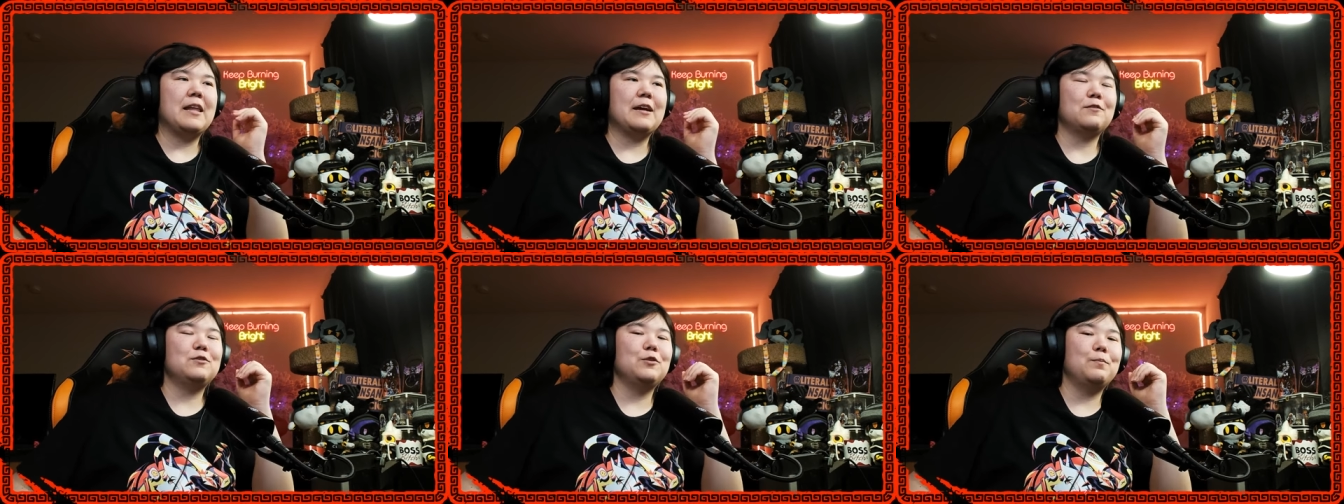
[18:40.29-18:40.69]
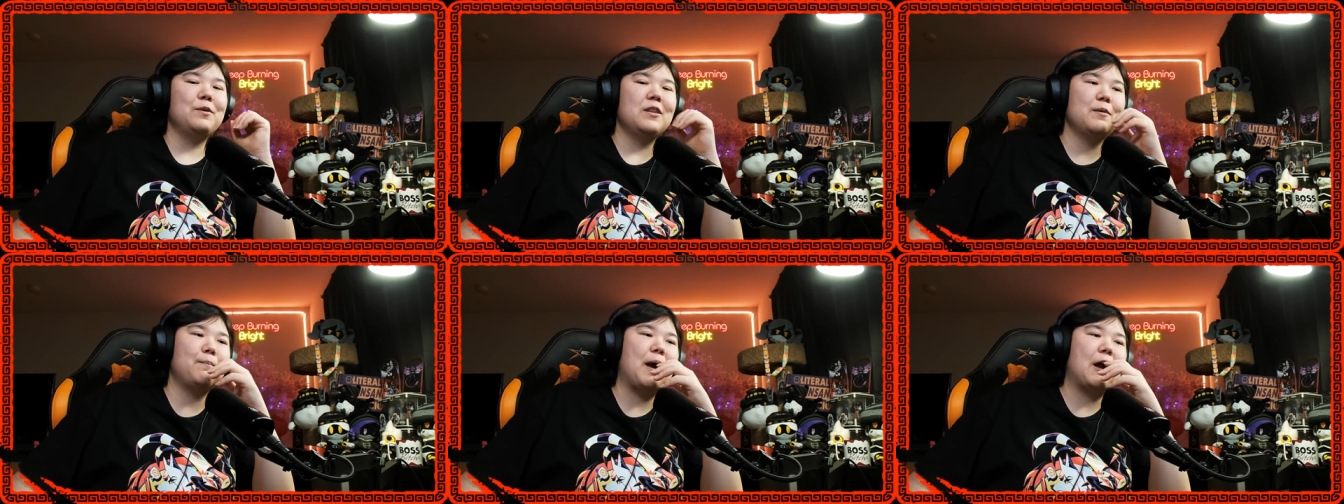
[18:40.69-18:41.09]
Like she'll be
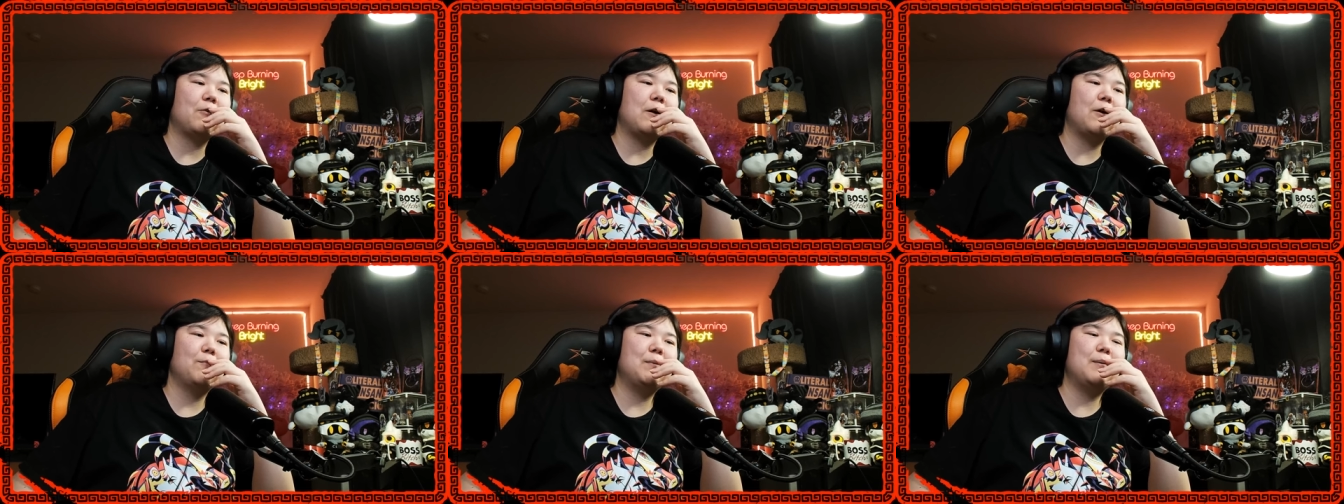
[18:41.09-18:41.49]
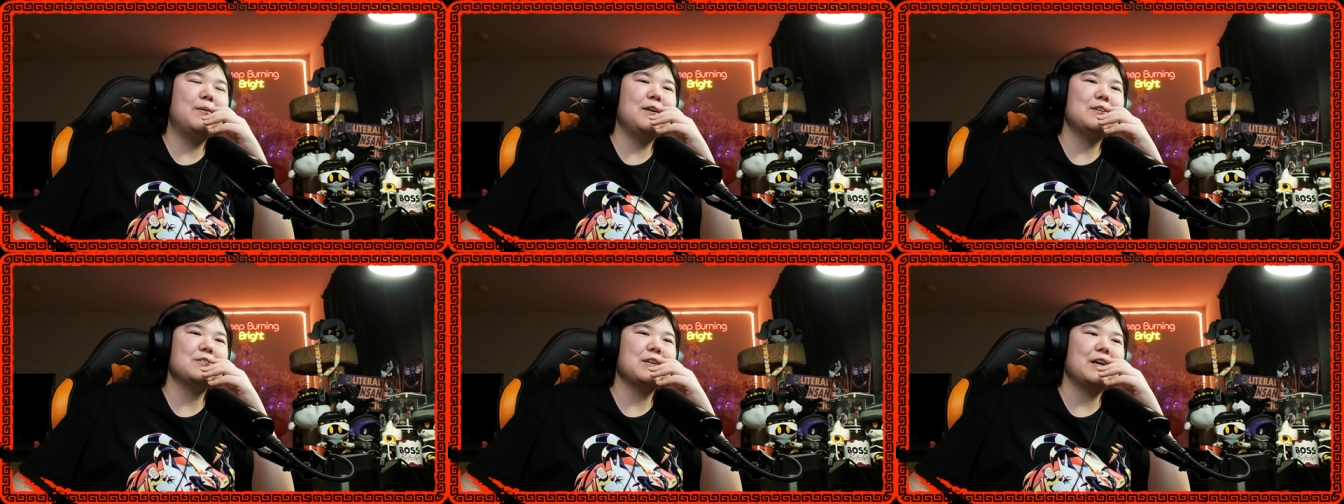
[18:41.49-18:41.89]
in the background, maybe
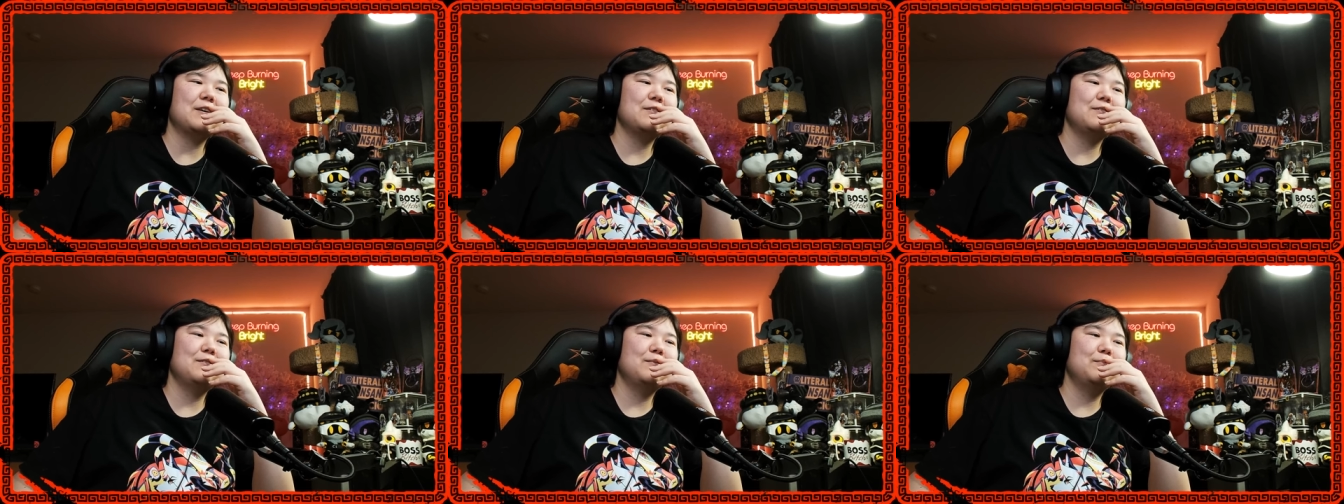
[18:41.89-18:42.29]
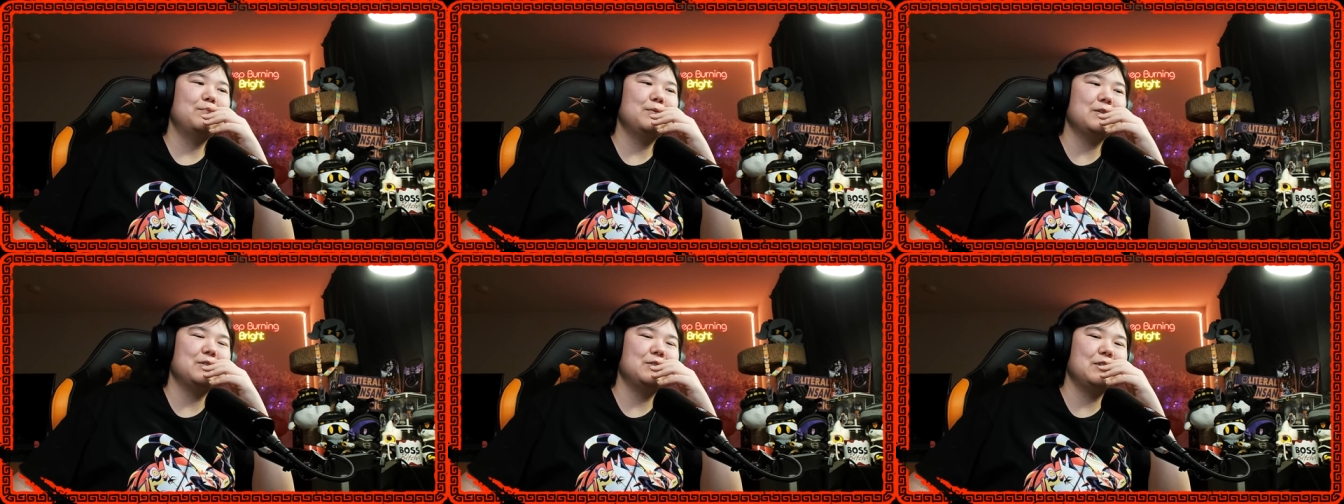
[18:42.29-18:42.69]
it's like
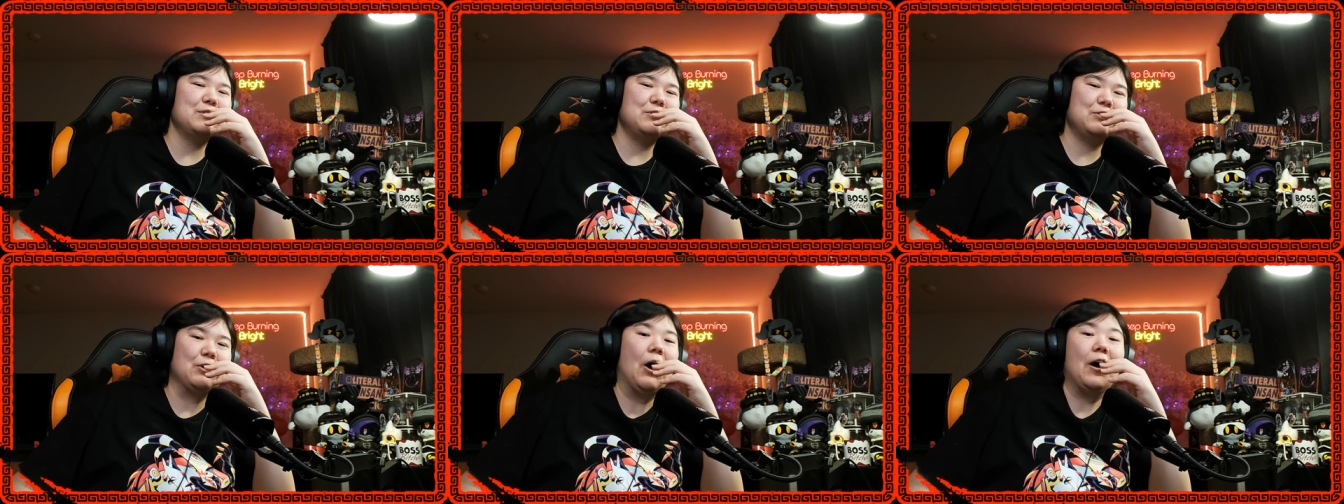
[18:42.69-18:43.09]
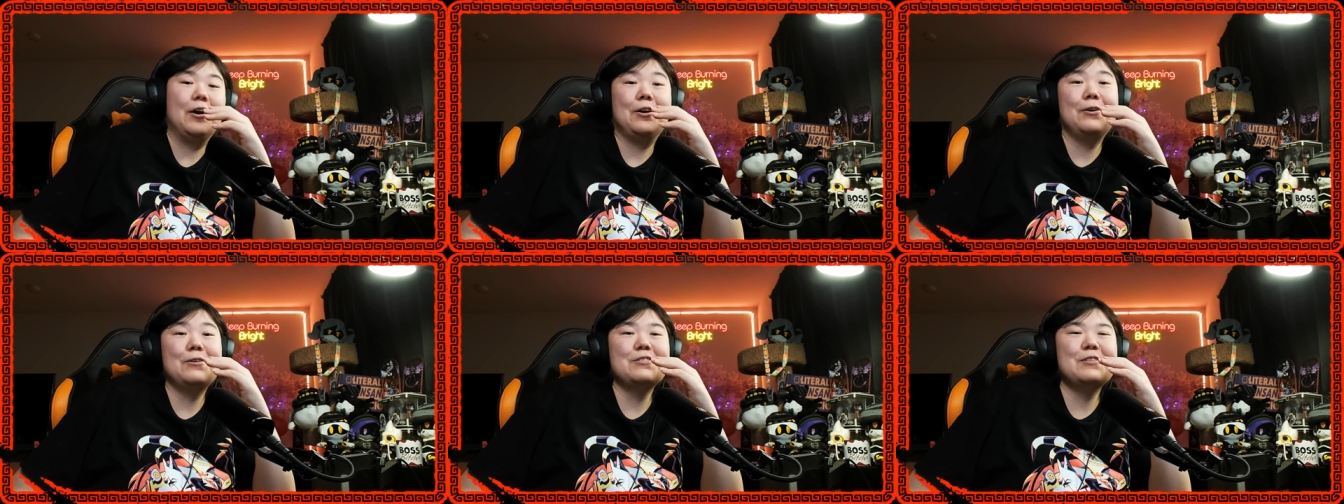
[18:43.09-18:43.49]
Blitz's
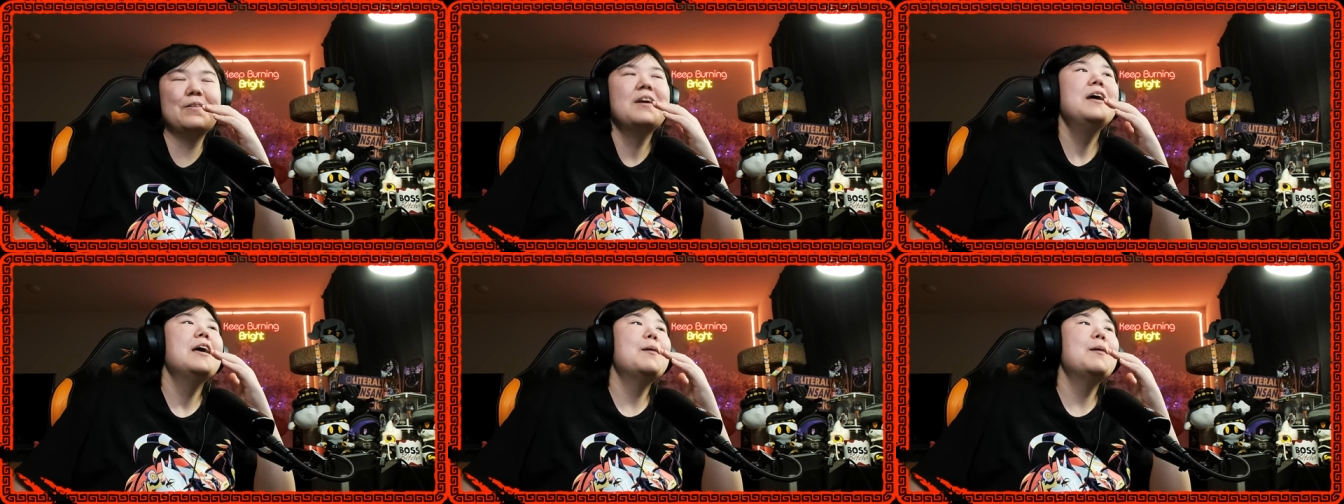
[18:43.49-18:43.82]
stalker or something.